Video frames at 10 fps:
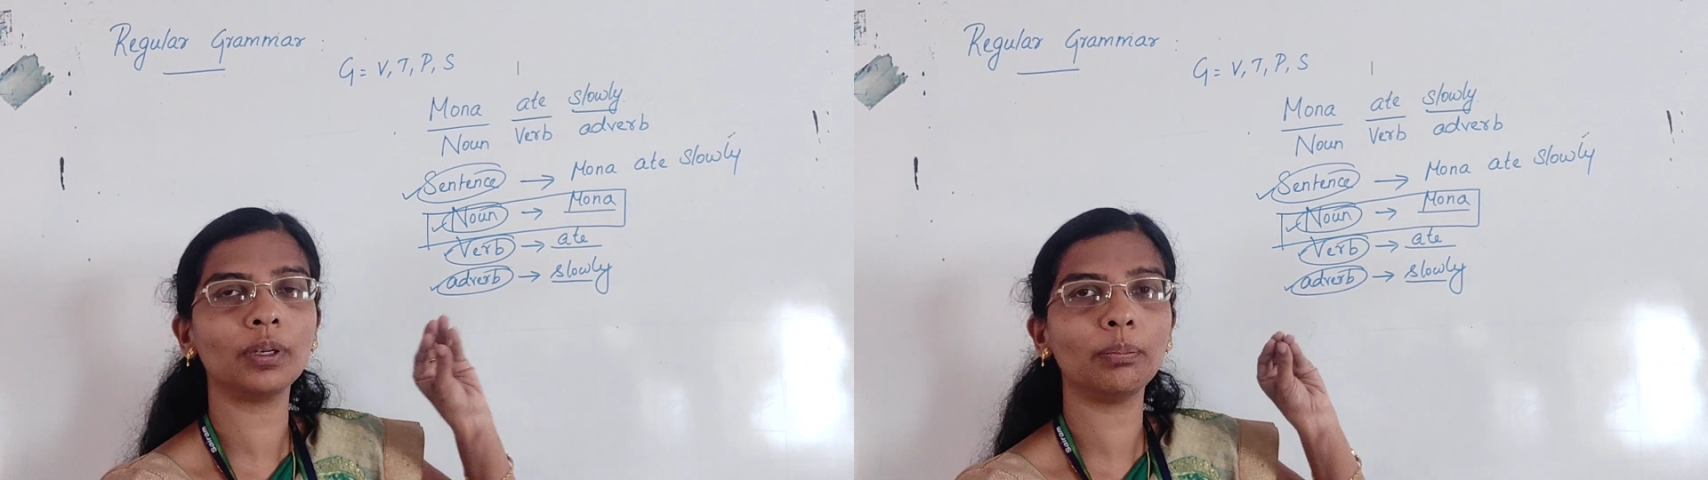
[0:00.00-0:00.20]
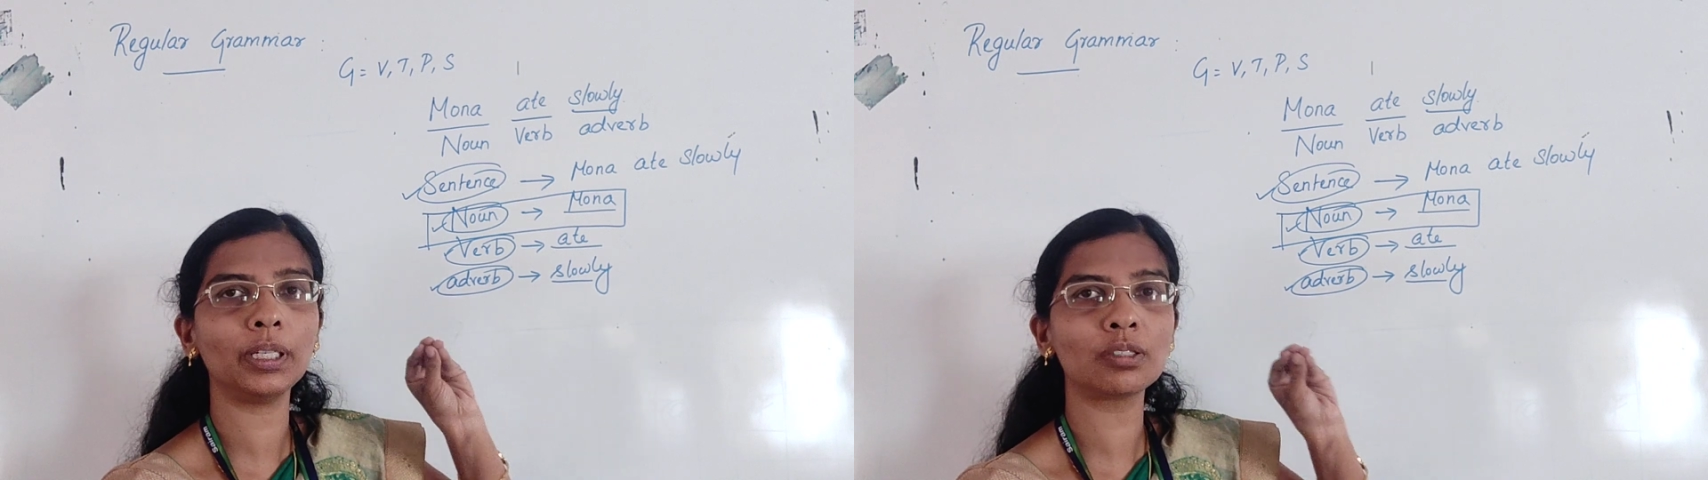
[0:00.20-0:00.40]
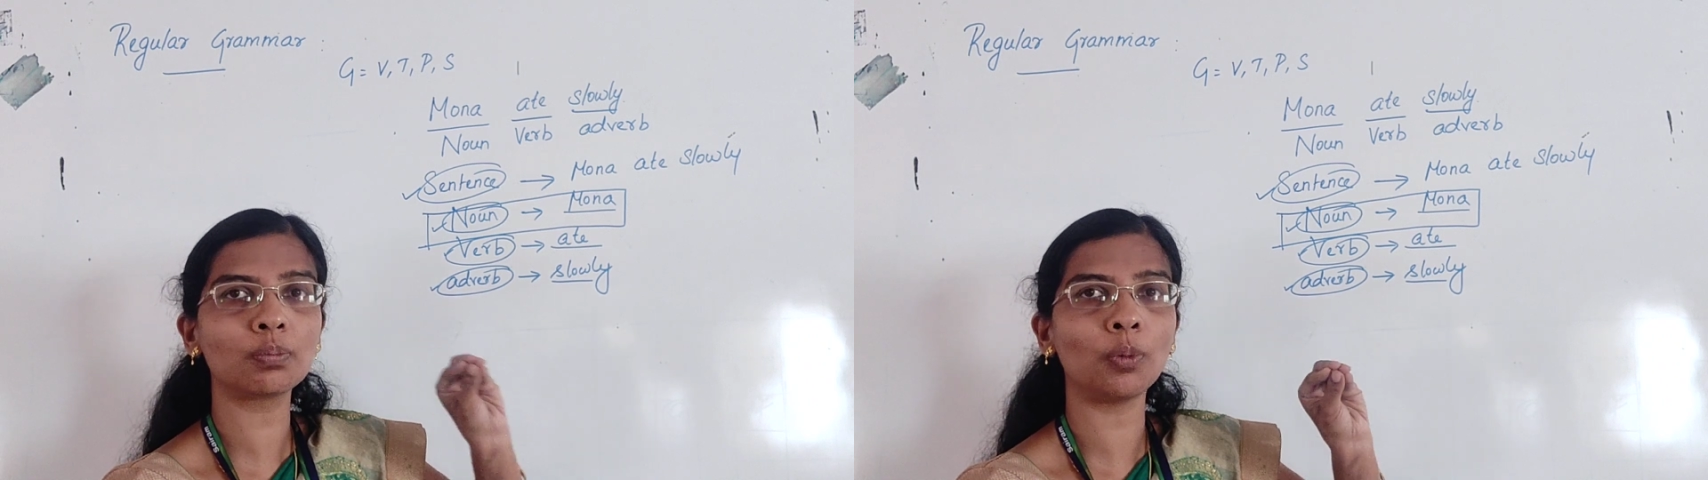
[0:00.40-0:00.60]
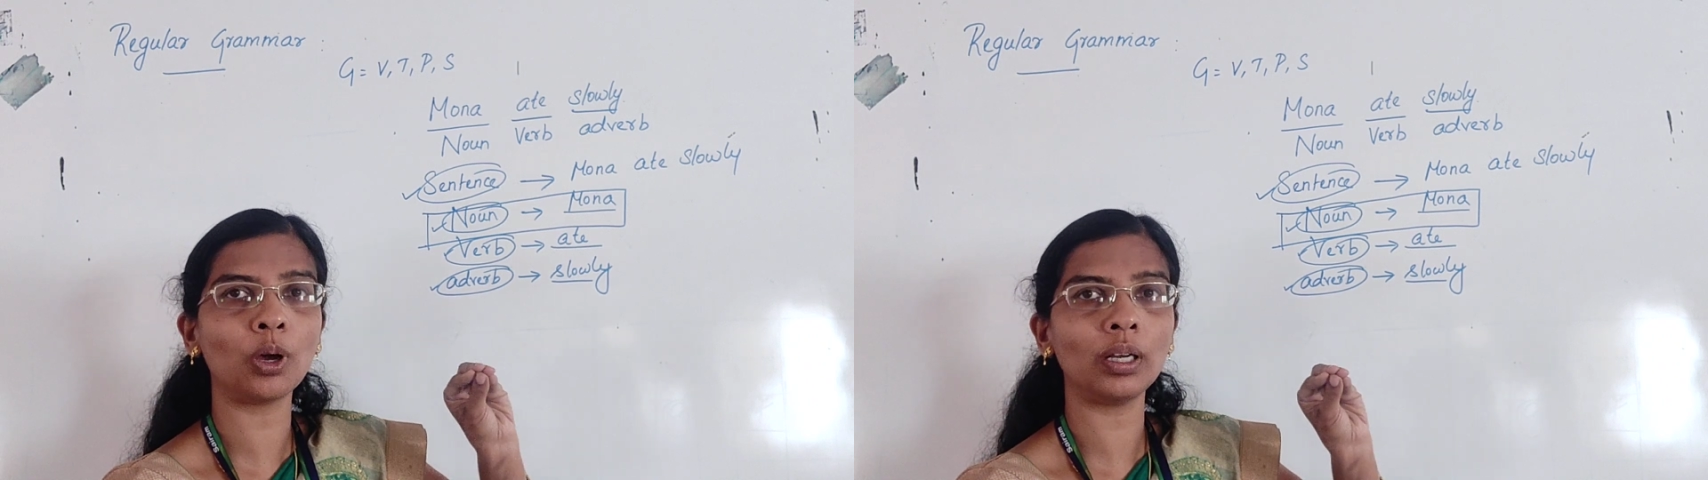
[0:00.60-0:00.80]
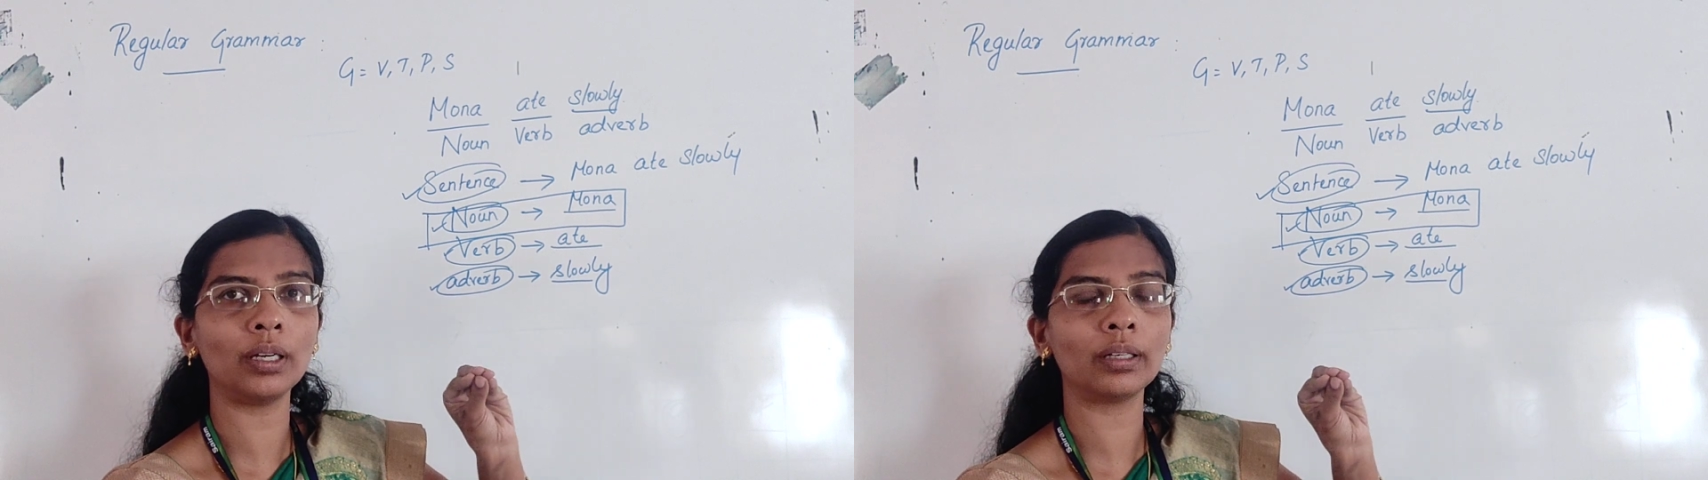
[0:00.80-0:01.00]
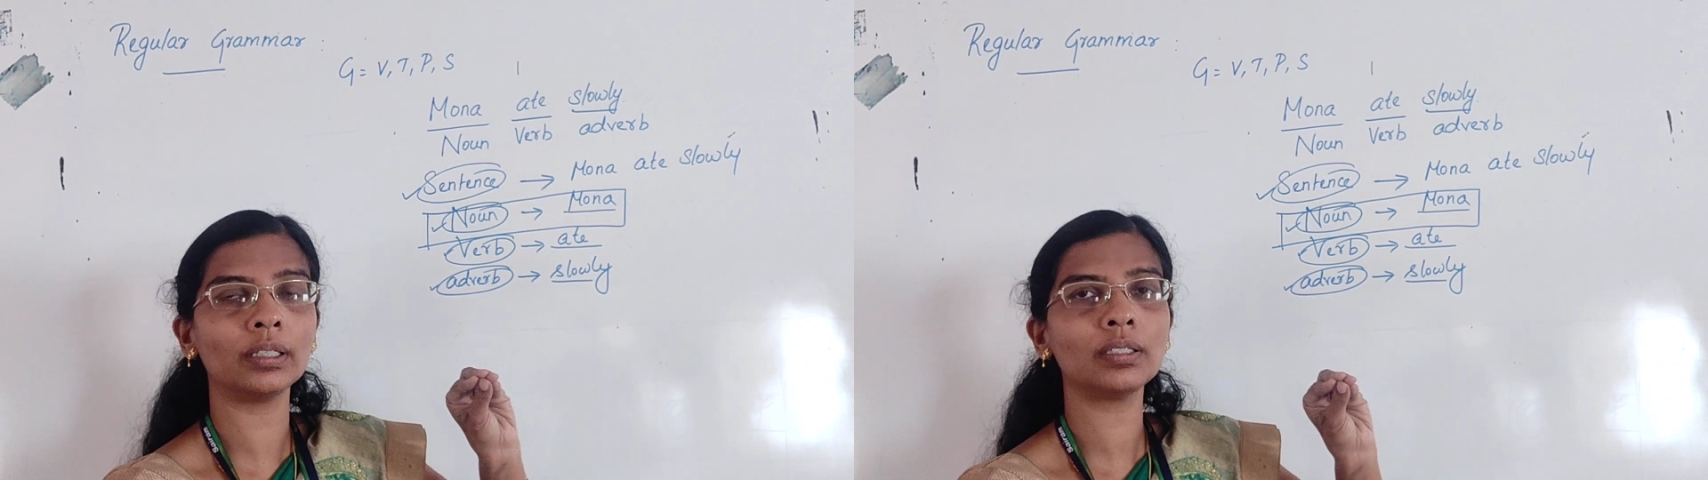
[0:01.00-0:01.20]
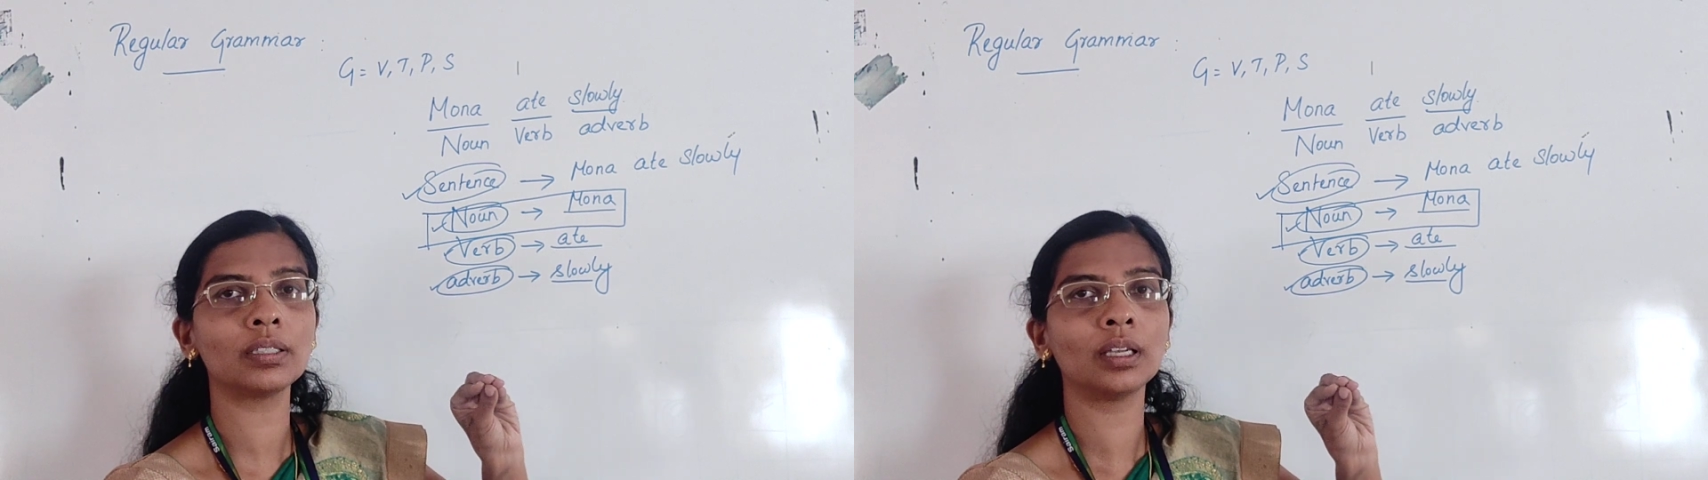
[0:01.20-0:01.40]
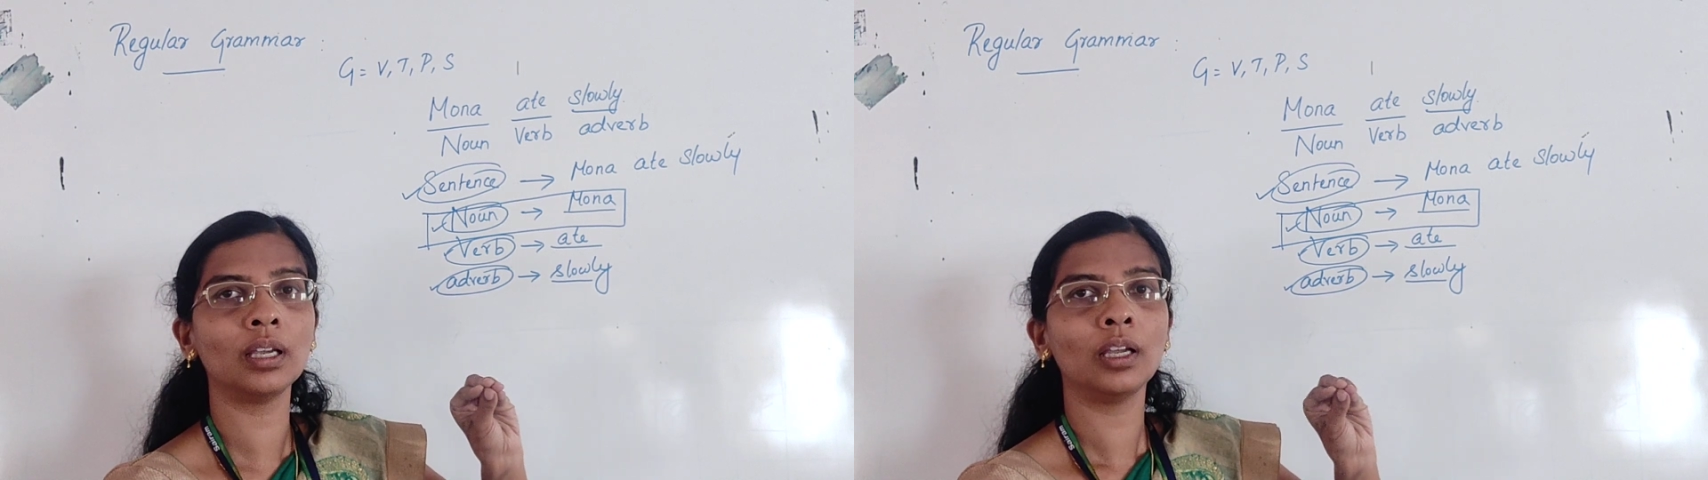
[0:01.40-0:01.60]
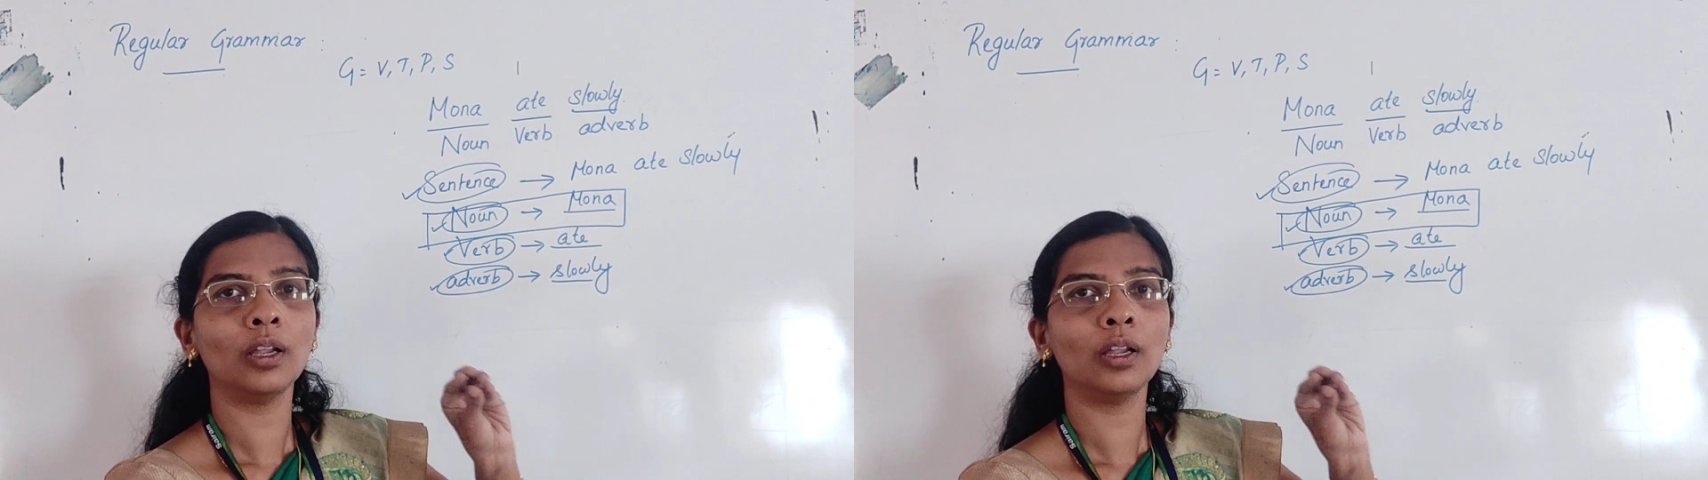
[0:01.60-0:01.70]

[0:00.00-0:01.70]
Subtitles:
will be small letters,